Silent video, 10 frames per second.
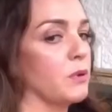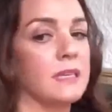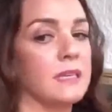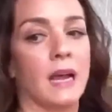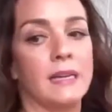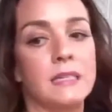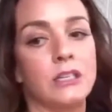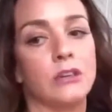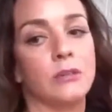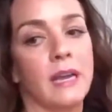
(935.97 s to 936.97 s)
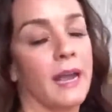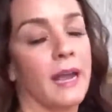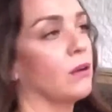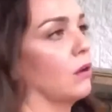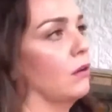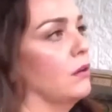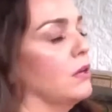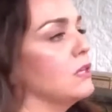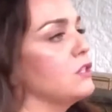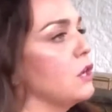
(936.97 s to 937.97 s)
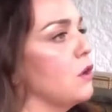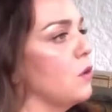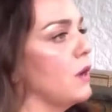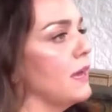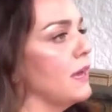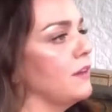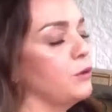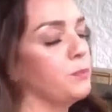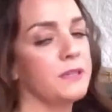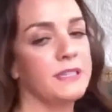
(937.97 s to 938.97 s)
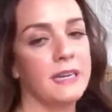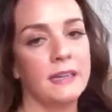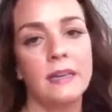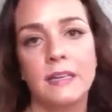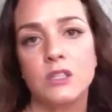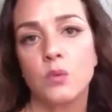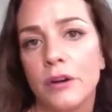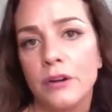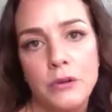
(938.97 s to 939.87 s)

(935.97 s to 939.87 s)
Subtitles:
It's a 90-degree angle. So if you pretend like it's water,